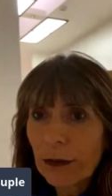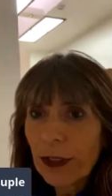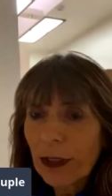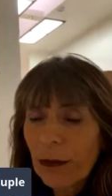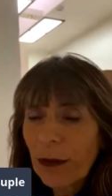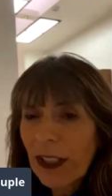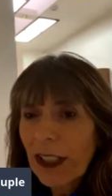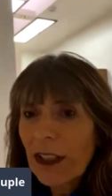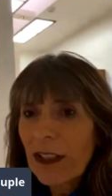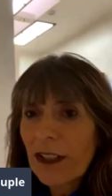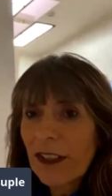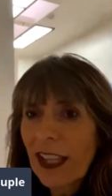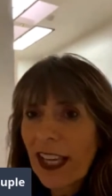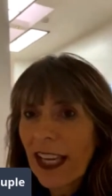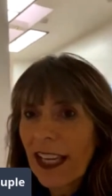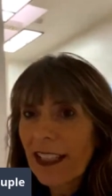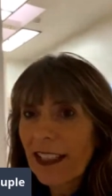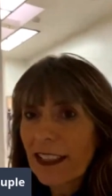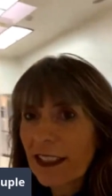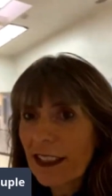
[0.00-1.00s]
What we call
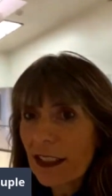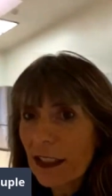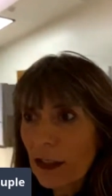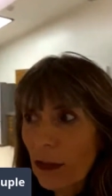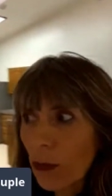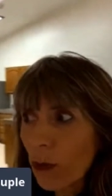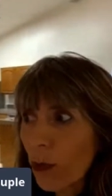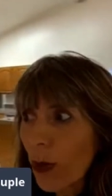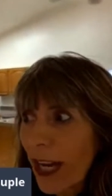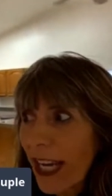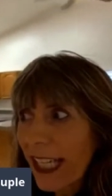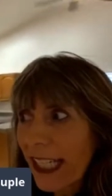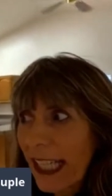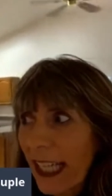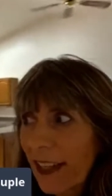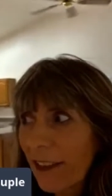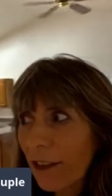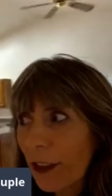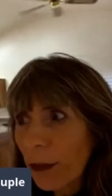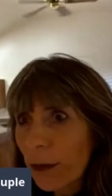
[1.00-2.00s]
that is white
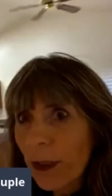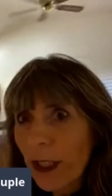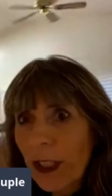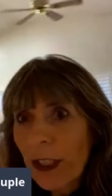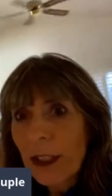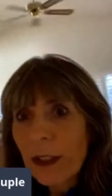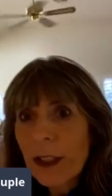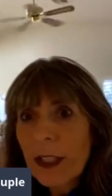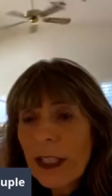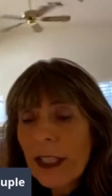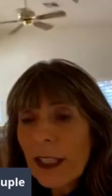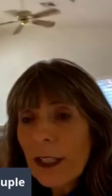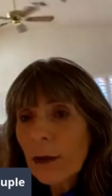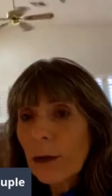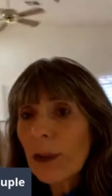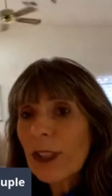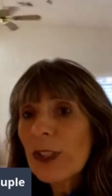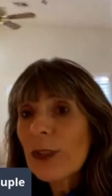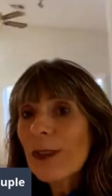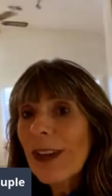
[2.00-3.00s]
everywhere.
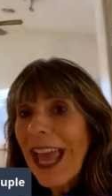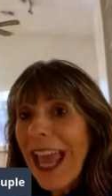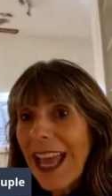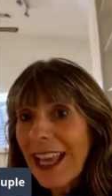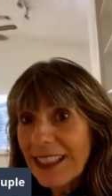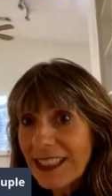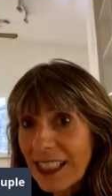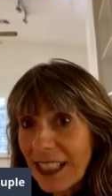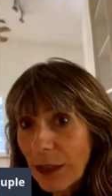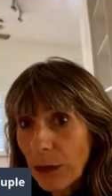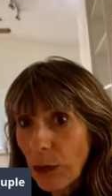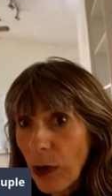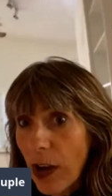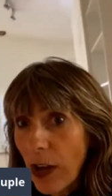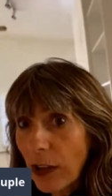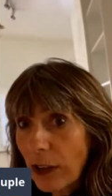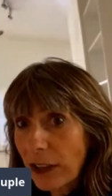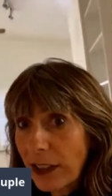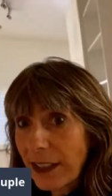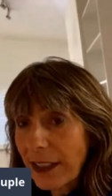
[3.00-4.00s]
We do accent
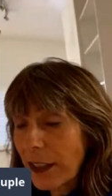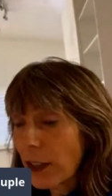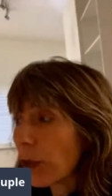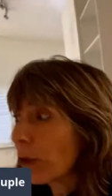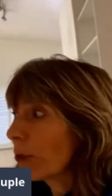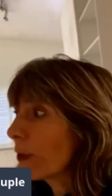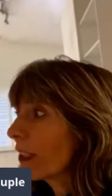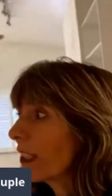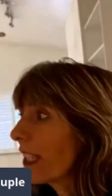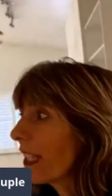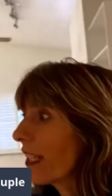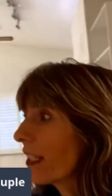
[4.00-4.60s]
walls. So we'll Yeah.